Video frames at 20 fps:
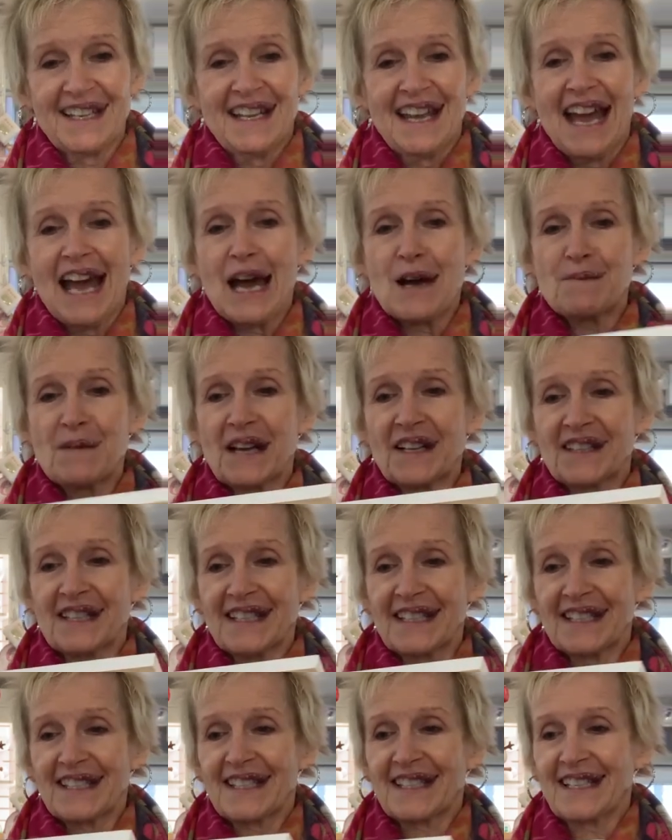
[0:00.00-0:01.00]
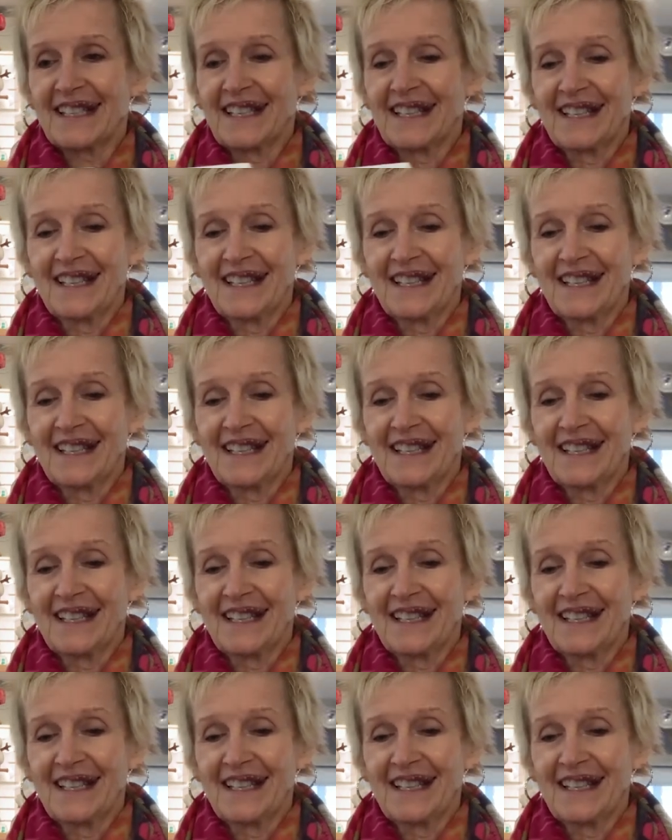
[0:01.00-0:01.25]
How about this?